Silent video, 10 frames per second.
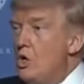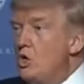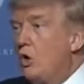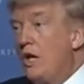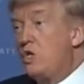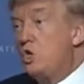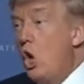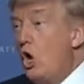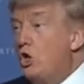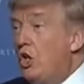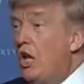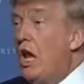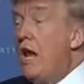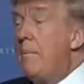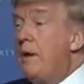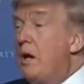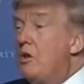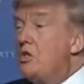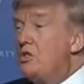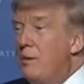So let's talk today
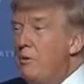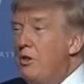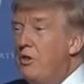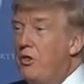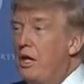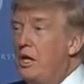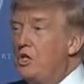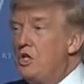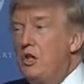about some of the things,